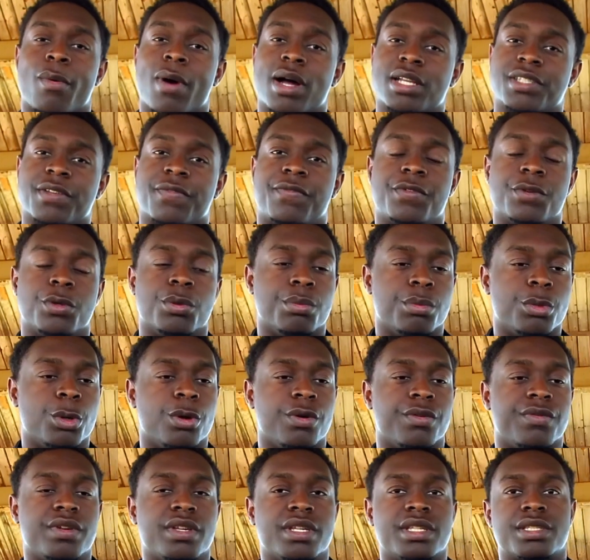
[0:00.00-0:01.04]
watch a few
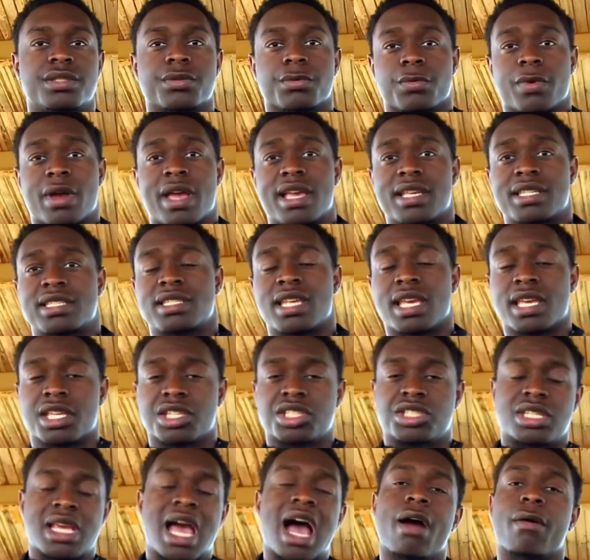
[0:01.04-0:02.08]
movies, rest, take
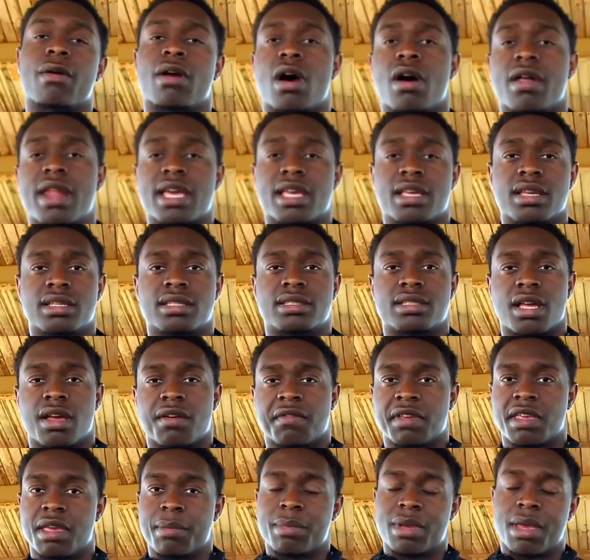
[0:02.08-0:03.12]
a shower, all that good
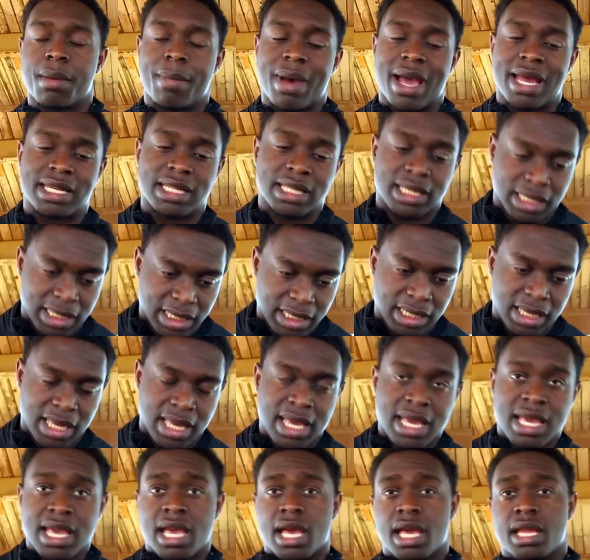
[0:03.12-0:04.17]
stuff, give me a bite to eat,
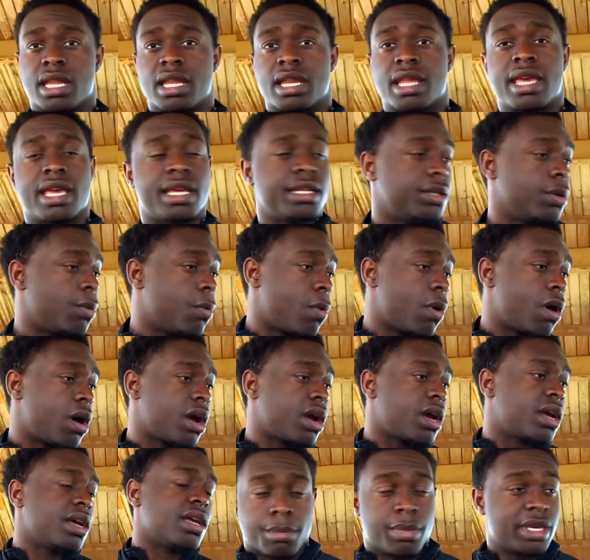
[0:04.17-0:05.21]
and then head to
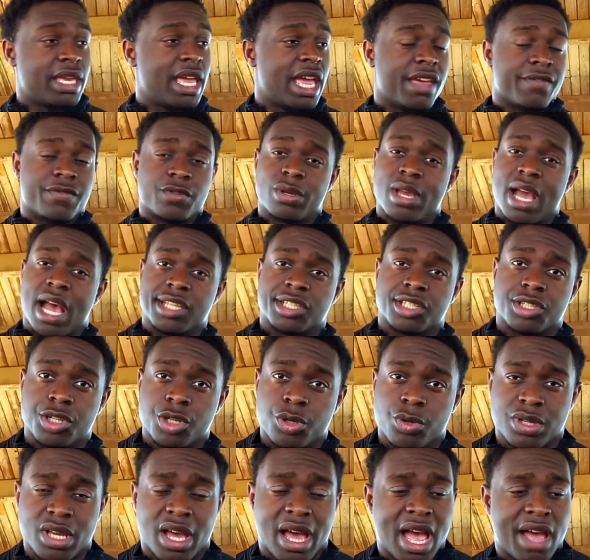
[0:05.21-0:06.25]
work. But yeah, if you guys are
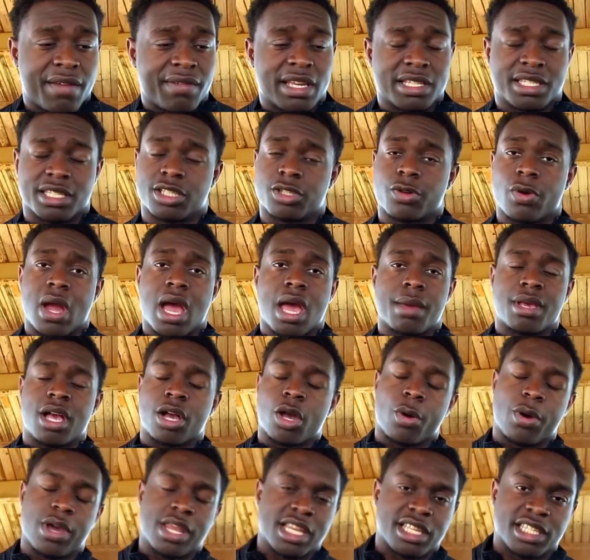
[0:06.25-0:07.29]
new, y'all have not subscribed, y'all
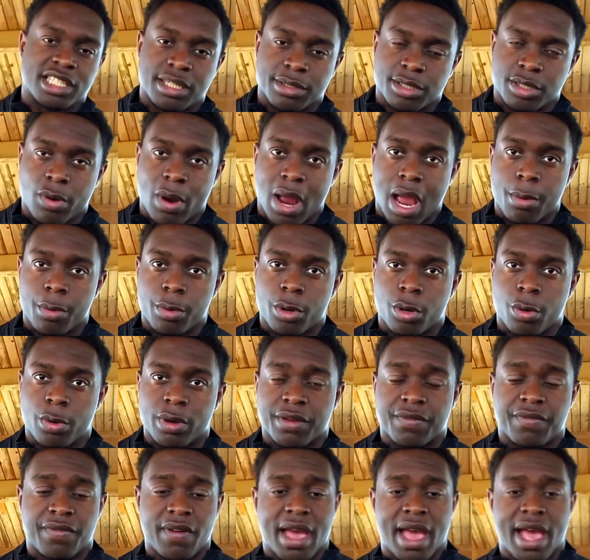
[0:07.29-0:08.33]
go ahead and subscribe real
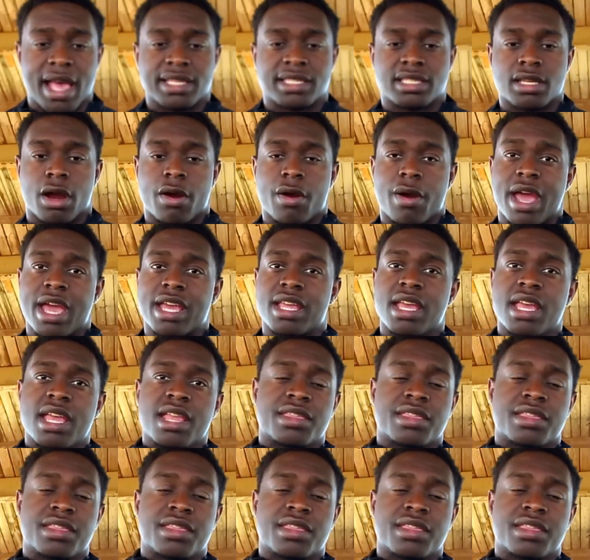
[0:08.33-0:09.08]
quick, fast, all right?